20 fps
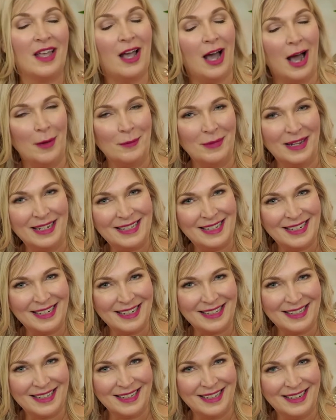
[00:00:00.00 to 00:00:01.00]
I'm Lisa
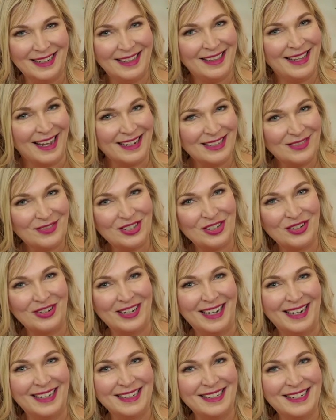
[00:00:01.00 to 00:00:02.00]
Dixon. Thanks for
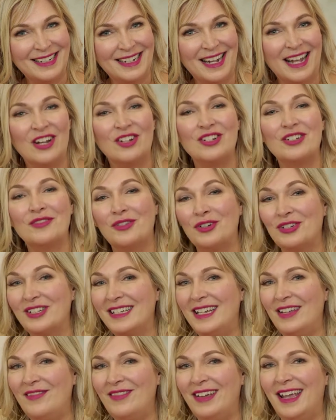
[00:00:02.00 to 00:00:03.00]
joining us today on
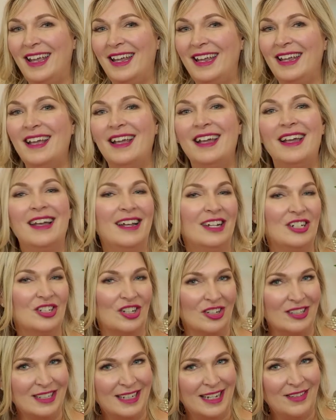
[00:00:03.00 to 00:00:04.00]

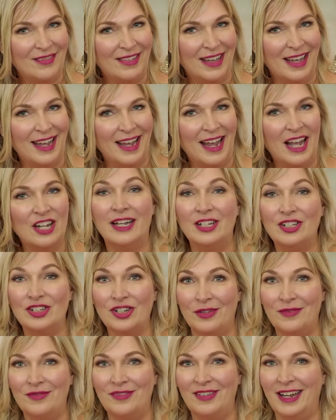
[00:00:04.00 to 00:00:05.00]
DivorceTV.tv, and
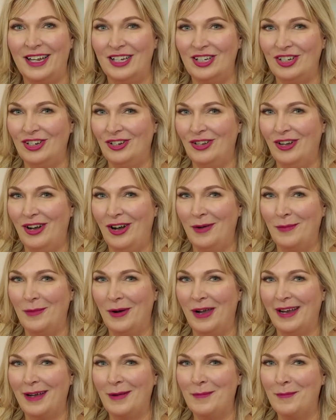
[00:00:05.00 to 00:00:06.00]
don't forget to do your
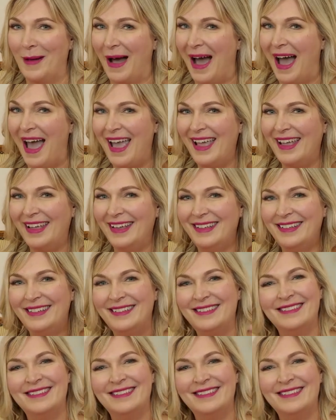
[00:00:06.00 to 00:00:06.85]
homework. Bye.